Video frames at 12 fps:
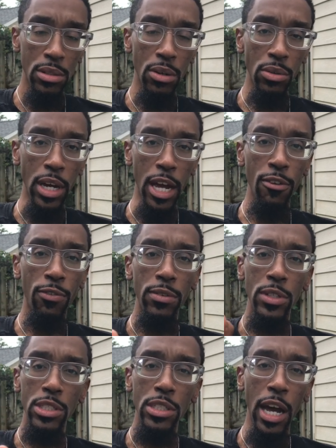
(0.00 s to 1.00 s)
okay, from
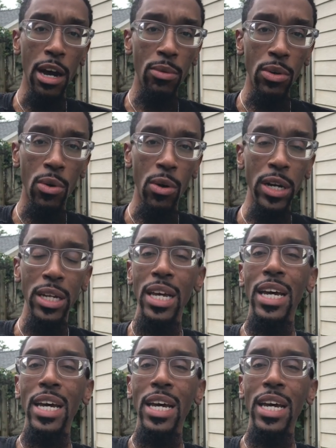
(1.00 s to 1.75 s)
the sound recording.